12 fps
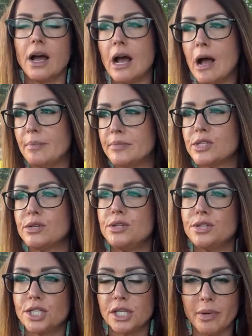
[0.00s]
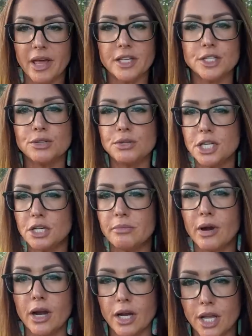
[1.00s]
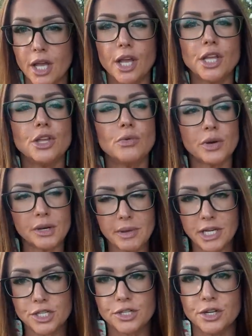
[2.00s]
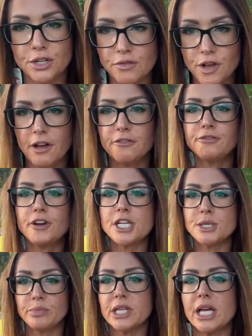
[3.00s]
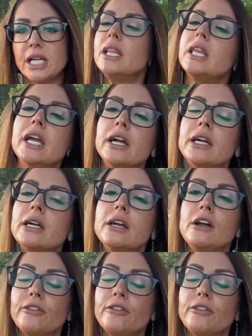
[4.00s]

Um, so usually by the two year mark, you want to make sure you've got fresh blood in there